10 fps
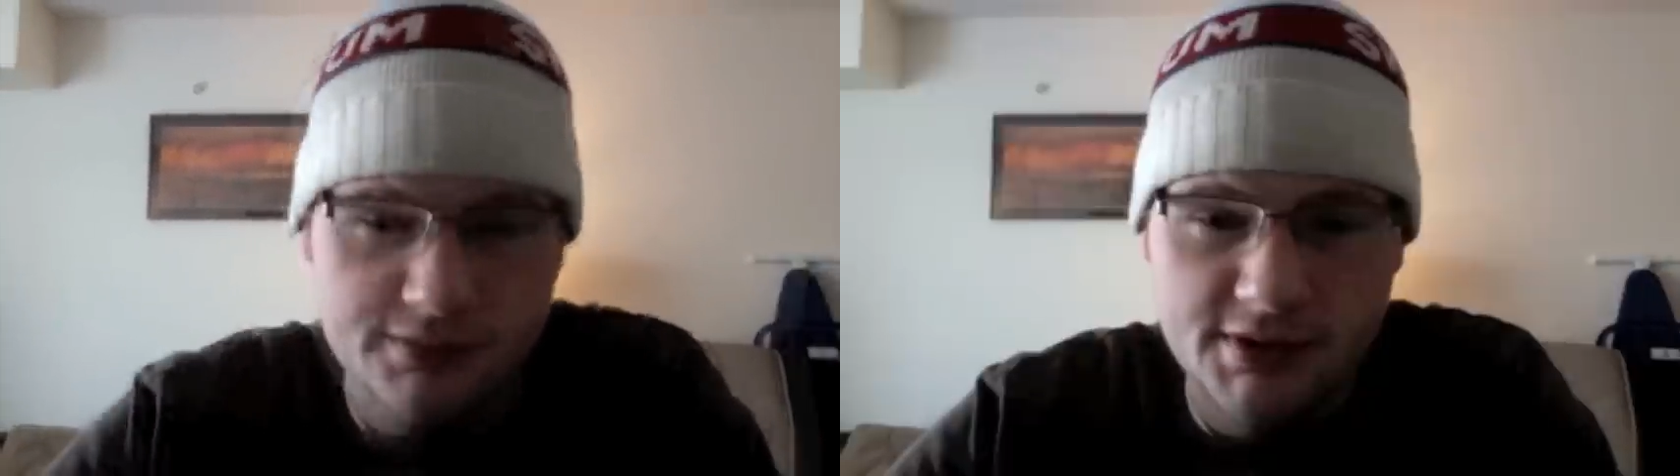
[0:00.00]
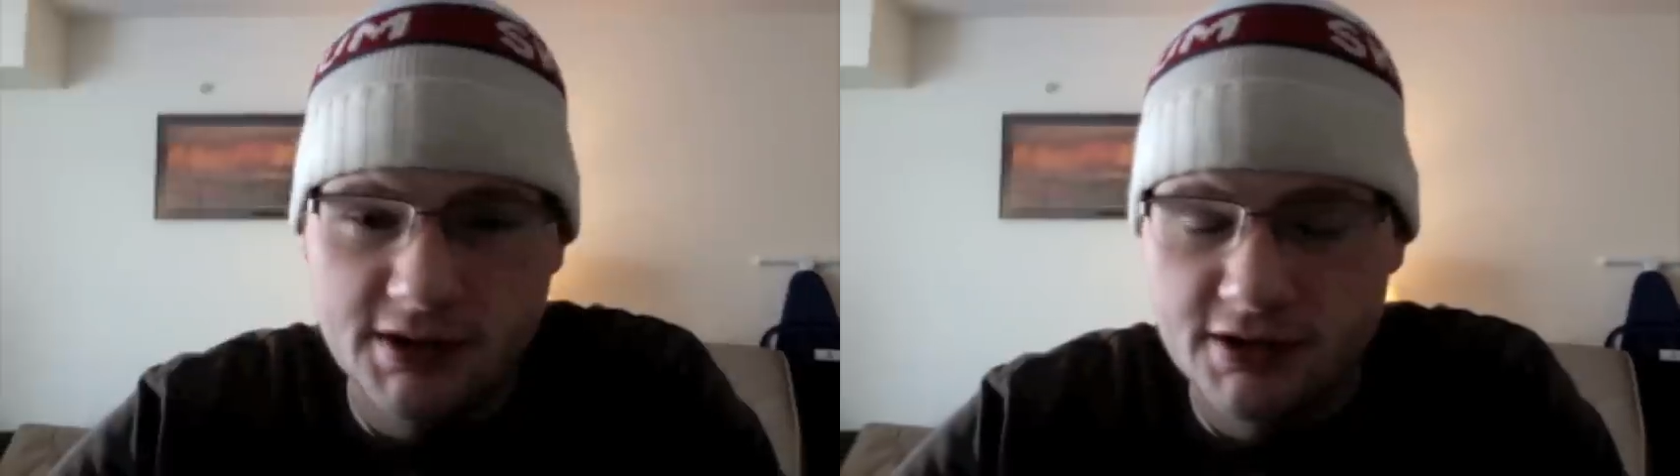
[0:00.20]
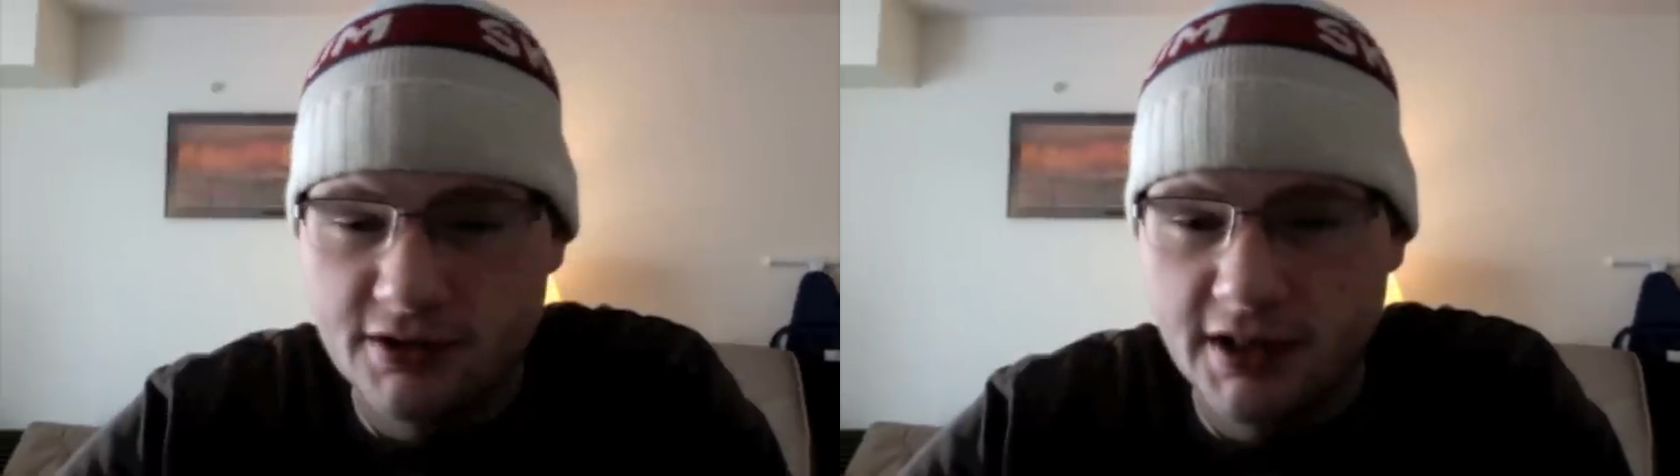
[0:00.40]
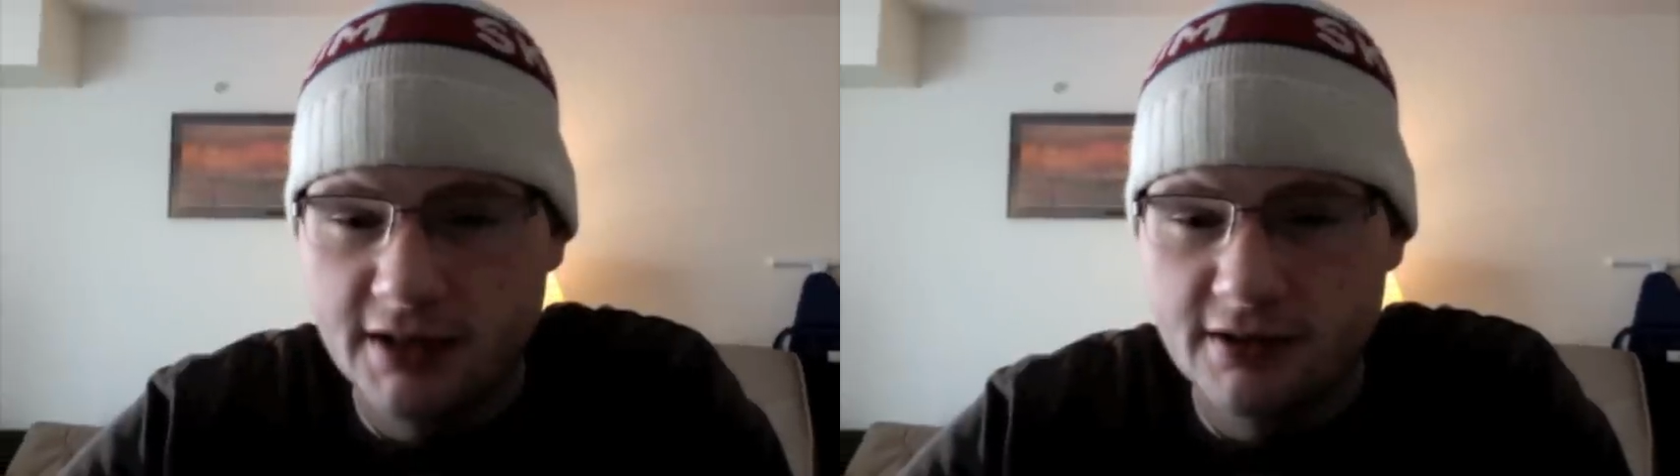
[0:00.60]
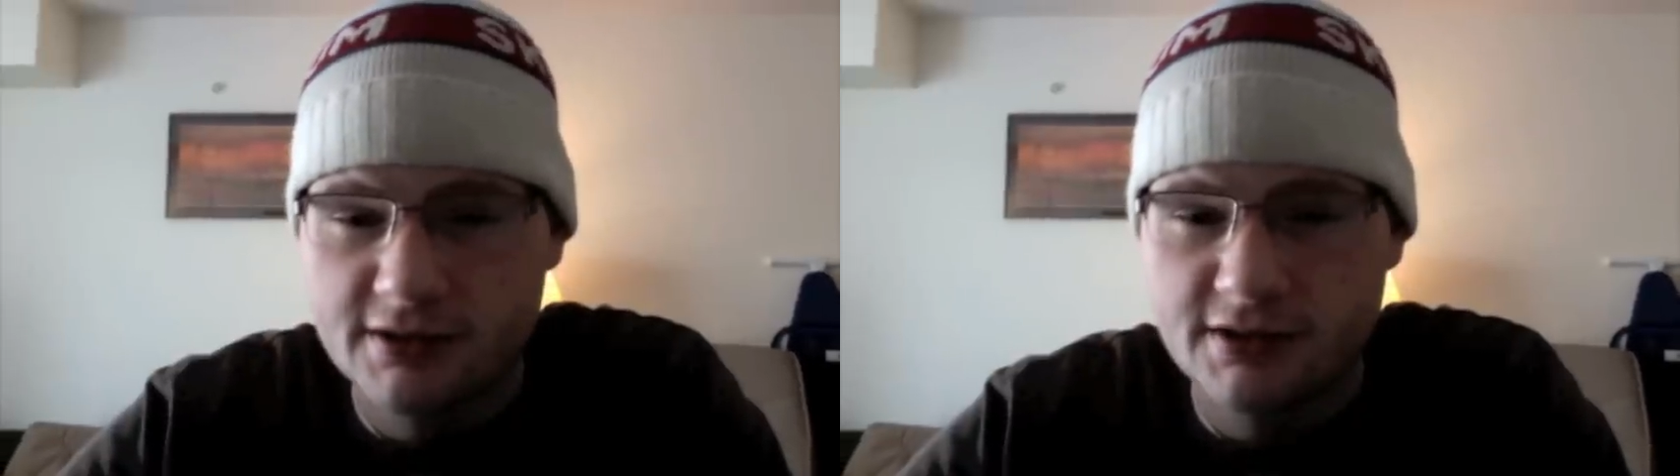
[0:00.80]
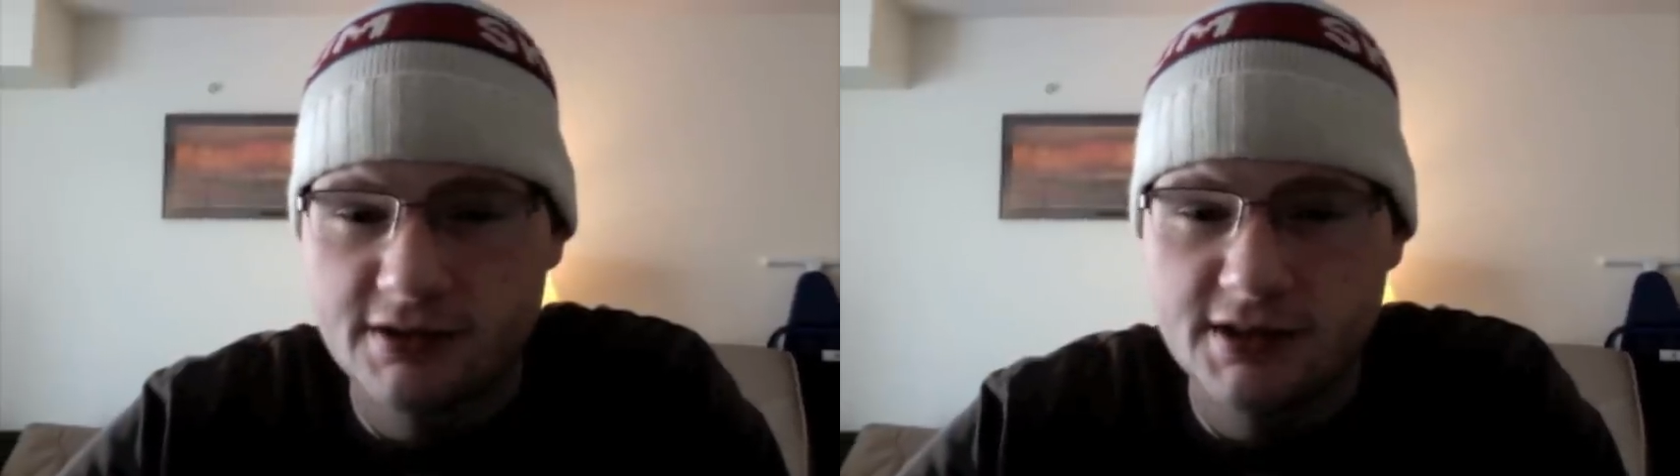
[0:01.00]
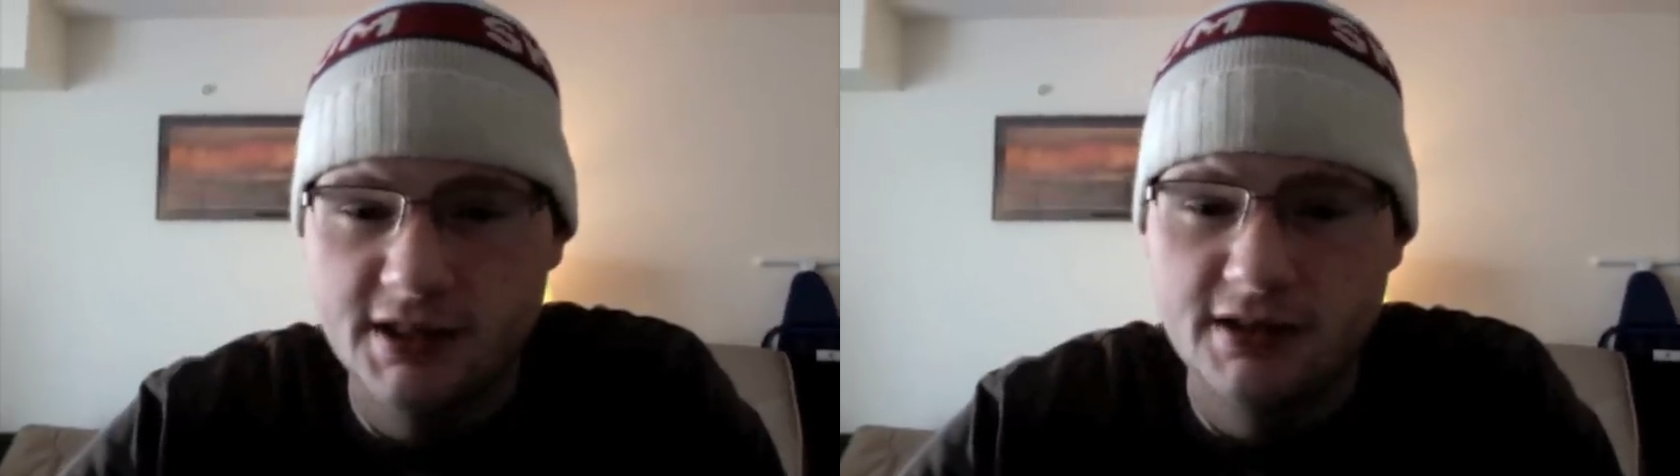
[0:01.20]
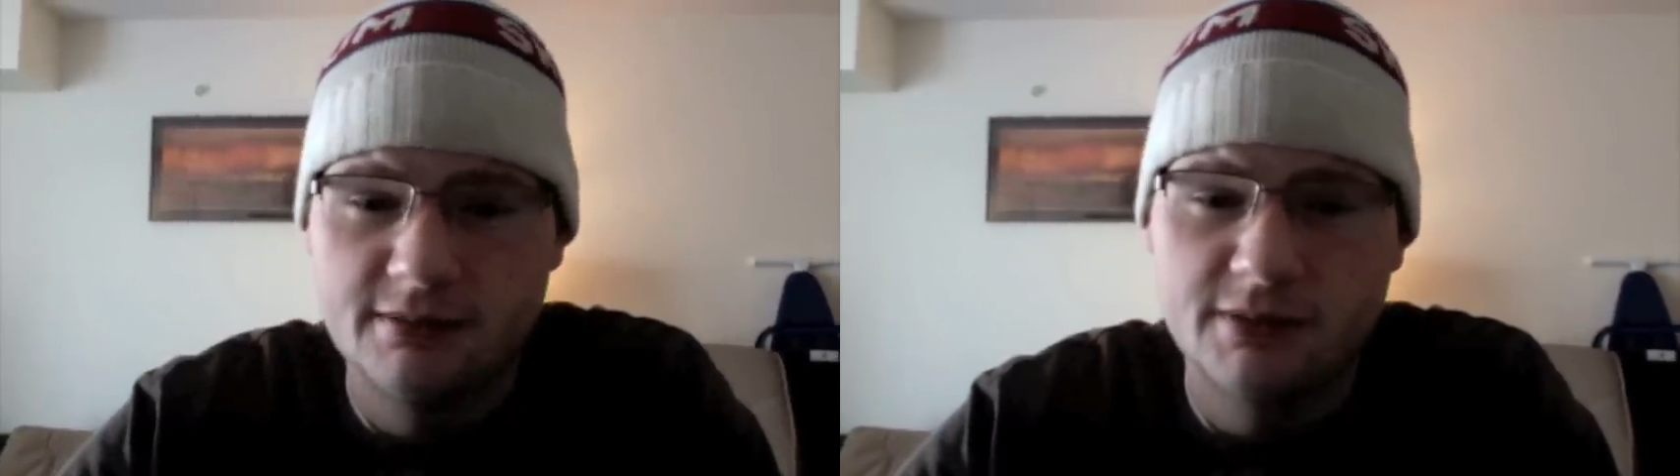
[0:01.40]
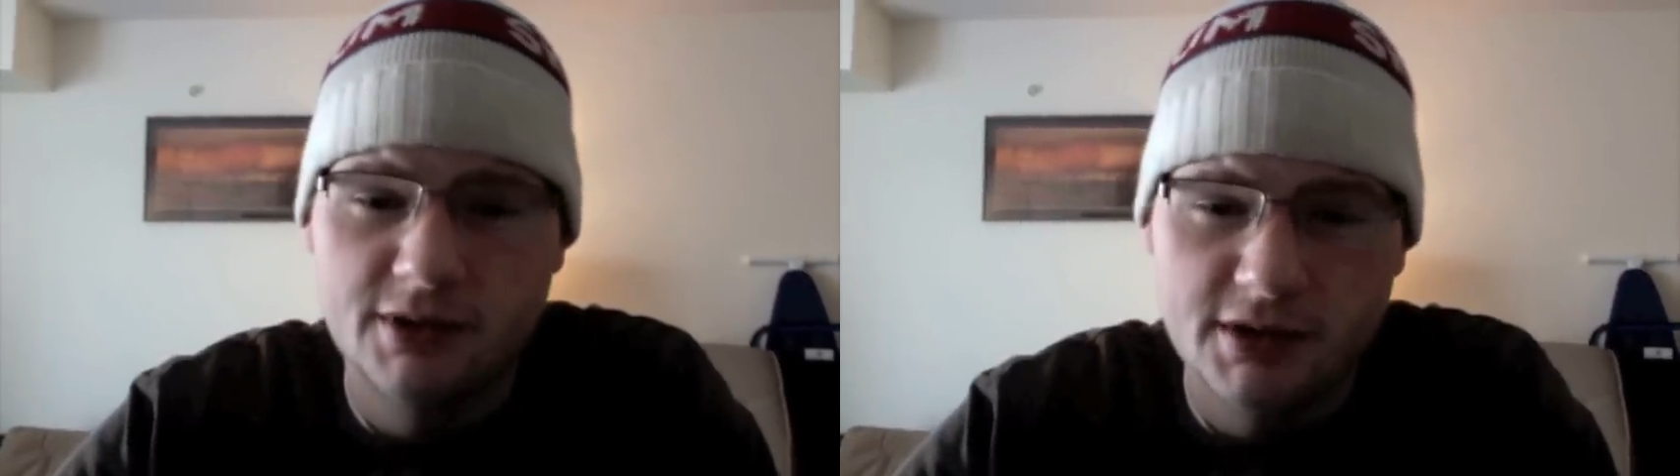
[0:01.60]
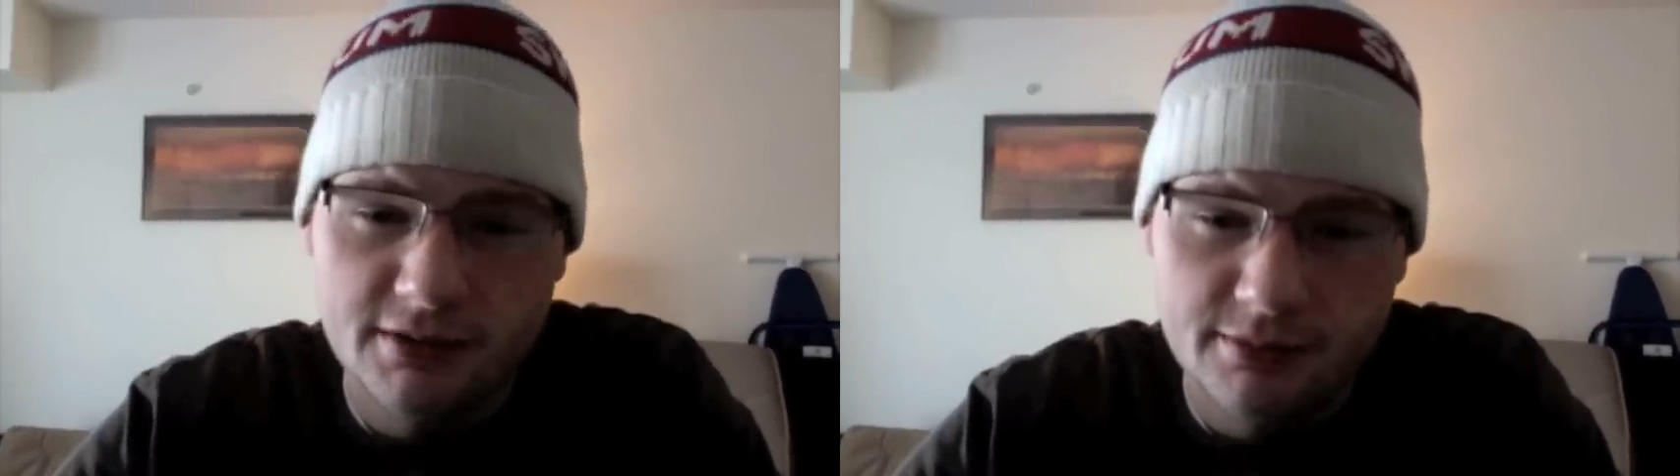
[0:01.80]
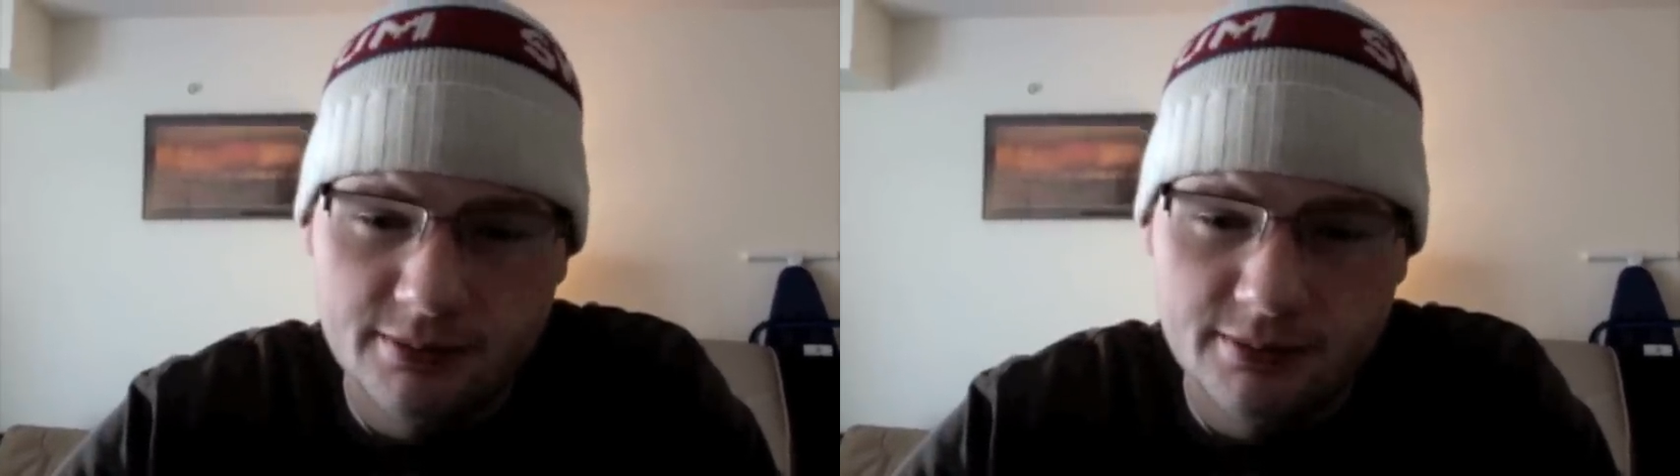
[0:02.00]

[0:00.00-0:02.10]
In the dry down it starts to get more,